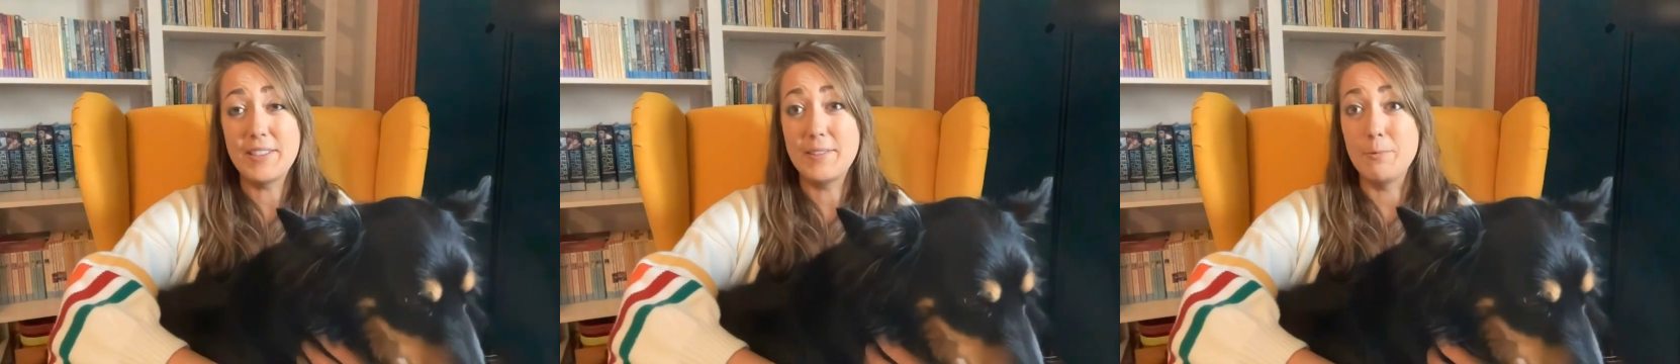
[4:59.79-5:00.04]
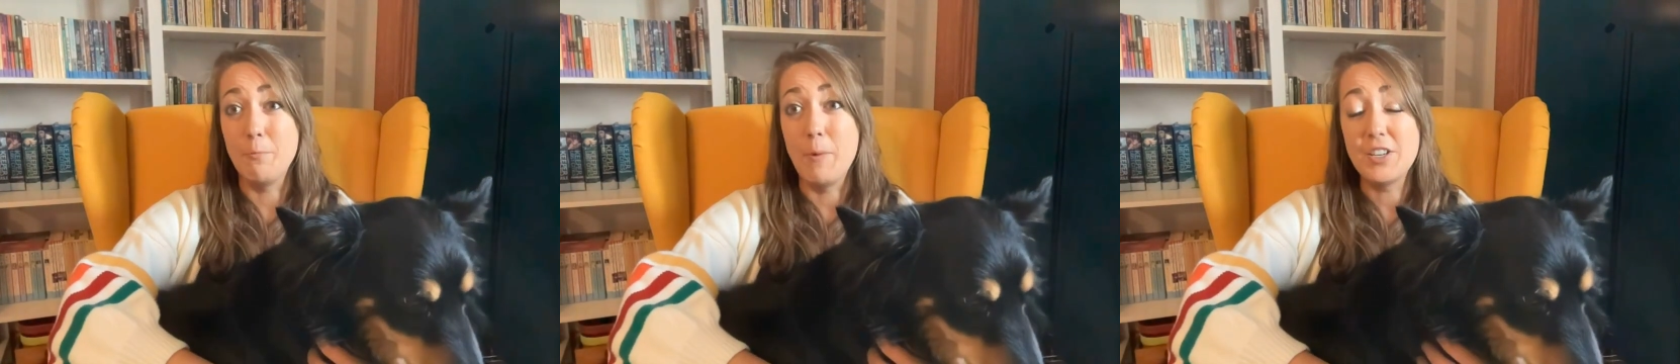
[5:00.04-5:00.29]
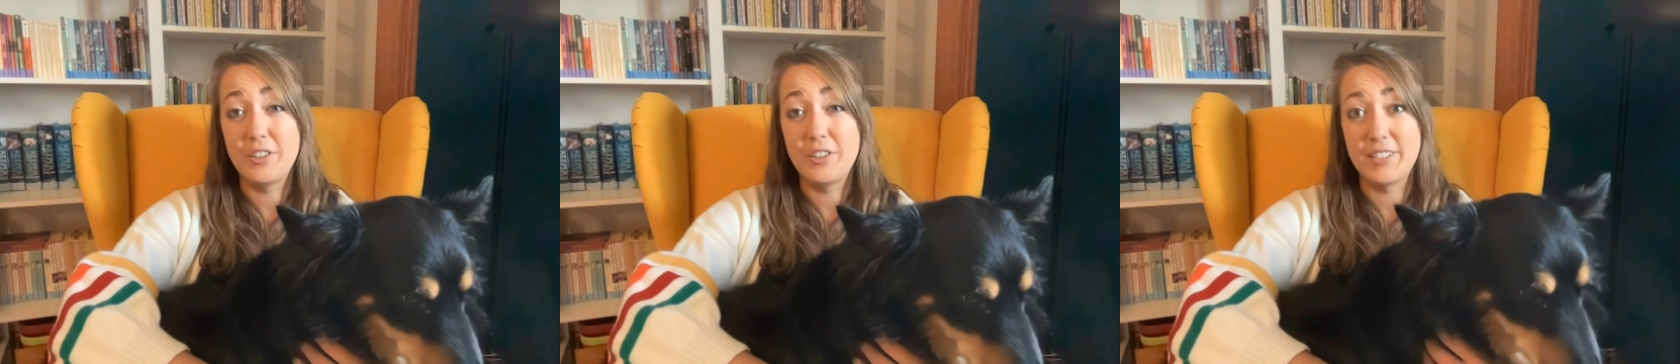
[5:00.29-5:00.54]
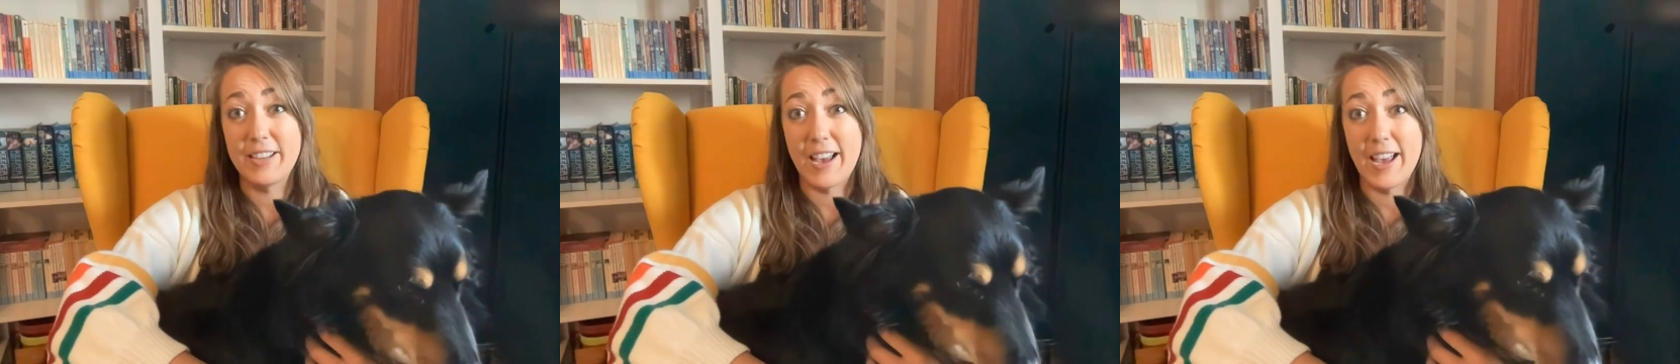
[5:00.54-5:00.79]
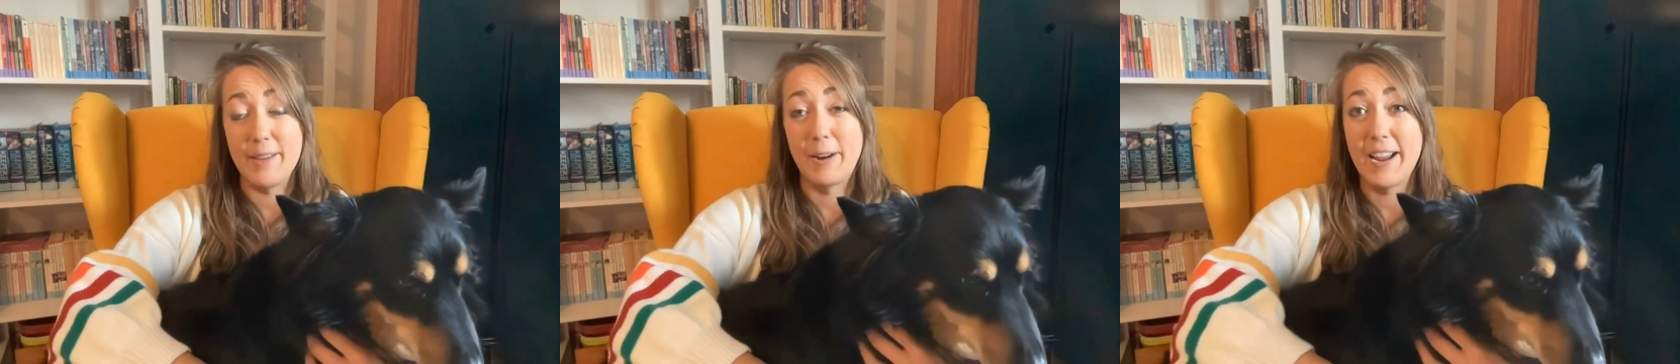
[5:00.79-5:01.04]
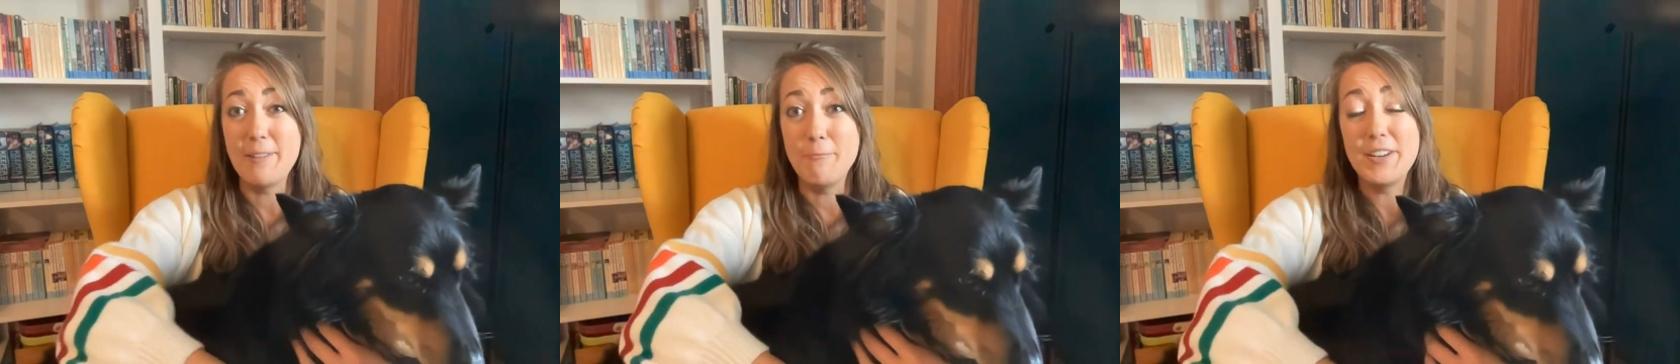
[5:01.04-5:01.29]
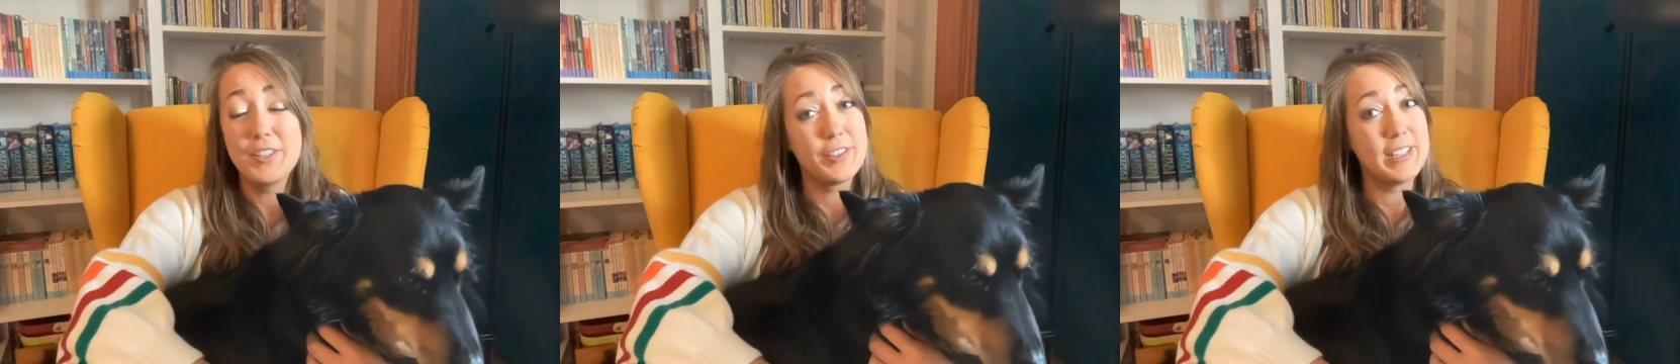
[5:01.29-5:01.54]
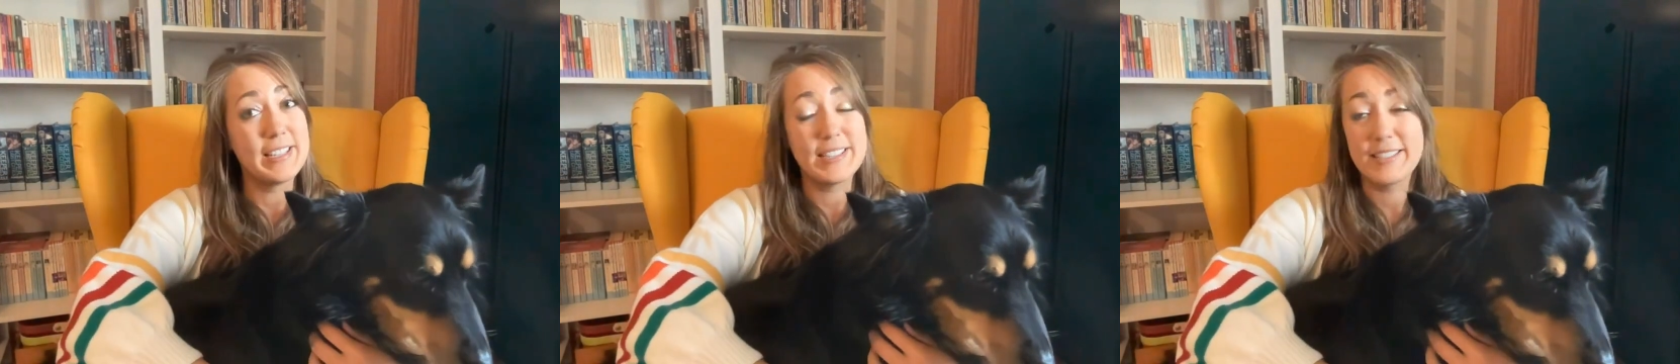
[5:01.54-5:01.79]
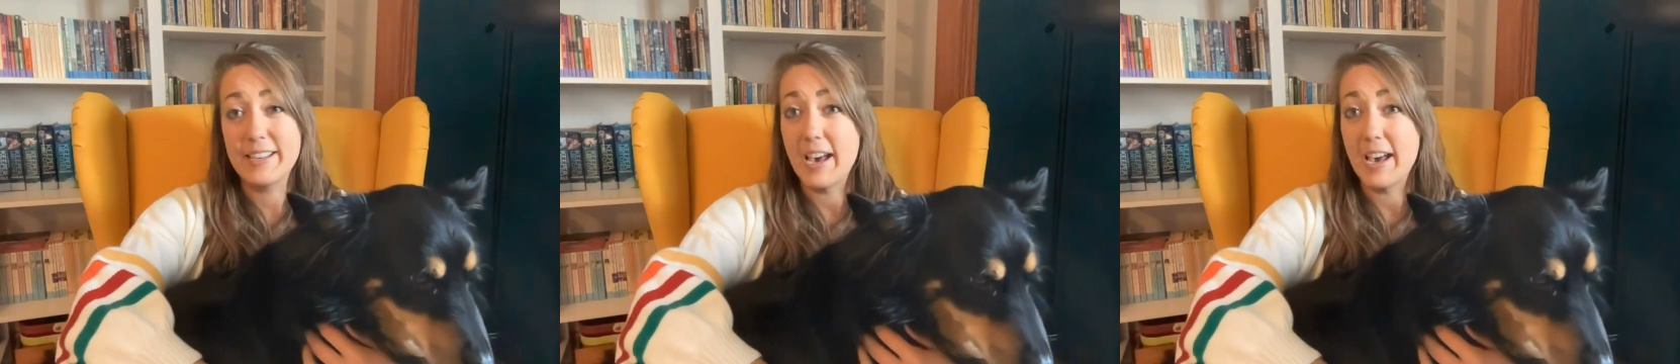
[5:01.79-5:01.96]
it's winter time, right? Winter is